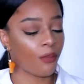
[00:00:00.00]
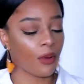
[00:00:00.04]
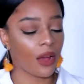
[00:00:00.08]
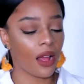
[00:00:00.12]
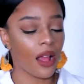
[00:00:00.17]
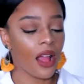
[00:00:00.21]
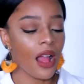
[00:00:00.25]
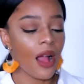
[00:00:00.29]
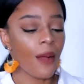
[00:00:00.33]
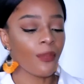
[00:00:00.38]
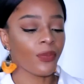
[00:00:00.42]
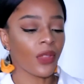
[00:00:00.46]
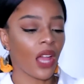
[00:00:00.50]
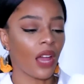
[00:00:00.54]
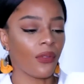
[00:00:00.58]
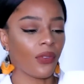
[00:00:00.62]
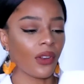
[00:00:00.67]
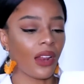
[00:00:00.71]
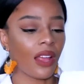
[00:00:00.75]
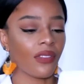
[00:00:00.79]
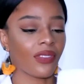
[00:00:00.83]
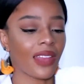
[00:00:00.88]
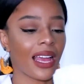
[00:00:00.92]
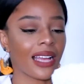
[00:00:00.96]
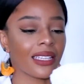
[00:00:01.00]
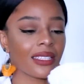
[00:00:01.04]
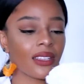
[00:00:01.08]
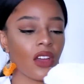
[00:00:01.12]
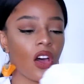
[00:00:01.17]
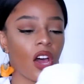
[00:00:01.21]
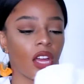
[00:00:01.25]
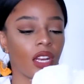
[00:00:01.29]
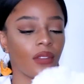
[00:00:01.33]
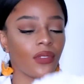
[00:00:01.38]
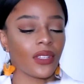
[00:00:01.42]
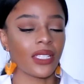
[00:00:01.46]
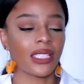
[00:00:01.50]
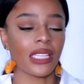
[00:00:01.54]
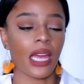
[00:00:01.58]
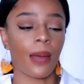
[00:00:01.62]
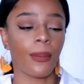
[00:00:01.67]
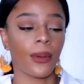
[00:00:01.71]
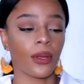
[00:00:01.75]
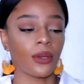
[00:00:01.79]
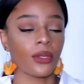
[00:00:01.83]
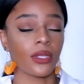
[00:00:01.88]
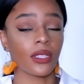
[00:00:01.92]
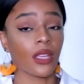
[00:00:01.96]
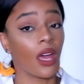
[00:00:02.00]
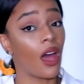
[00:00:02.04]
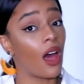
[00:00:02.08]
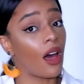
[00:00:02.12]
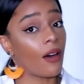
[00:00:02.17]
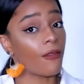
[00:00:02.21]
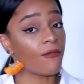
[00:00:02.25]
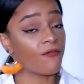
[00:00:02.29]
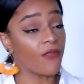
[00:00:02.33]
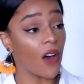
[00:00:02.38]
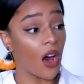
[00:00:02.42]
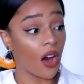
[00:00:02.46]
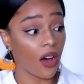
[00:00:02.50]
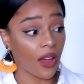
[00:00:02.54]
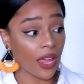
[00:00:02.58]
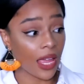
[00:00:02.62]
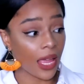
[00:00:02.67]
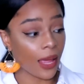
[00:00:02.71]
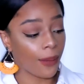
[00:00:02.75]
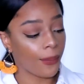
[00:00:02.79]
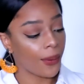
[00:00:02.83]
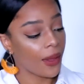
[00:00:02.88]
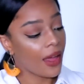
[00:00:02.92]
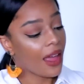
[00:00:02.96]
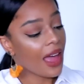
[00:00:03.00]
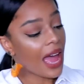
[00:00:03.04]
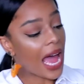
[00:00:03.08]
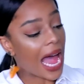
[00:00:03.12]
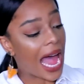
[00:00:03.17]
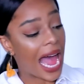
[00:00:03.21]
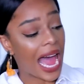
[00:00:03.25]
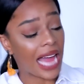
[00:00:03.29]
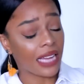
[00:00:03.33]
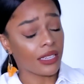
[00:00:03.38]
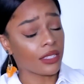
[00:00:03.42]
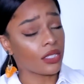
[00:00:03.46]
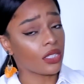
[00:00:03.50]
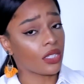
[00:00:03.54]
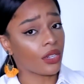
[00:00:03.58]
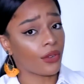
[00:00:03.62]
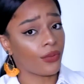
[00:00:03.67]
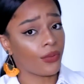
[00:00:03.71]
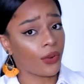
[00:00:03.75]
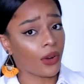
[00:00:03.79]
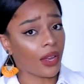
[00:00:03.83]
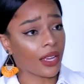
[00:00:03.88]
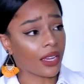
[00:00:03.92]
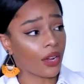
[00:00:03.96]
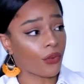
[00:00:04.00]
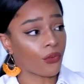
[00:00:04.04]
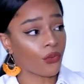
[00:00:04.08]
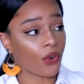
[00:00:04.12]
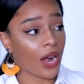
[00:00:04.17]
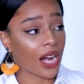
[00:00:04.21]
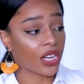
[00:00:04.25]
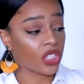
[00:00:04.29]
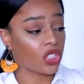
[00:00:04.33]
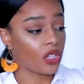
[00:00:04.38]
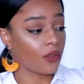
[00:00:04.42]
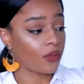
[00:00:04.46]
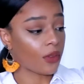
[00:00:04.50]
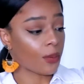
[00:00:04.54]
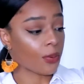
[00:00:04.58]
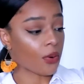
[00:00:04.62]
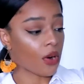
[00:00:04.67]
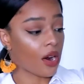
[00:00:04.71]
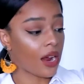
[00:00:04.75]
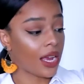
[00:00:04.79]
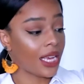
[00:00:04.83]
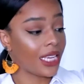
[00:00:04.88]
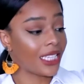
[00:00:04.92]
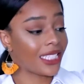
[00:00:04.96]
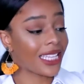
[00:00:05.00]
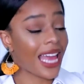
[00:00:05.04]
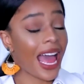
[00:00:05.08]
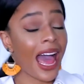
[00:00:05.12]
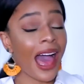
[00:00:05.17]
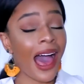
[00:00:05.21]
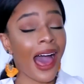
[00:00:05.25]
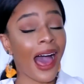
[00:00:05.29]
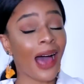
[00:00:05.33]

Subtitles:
But I feel like that's kind of a Sabo skirt vibe, and for like a fraction of the price.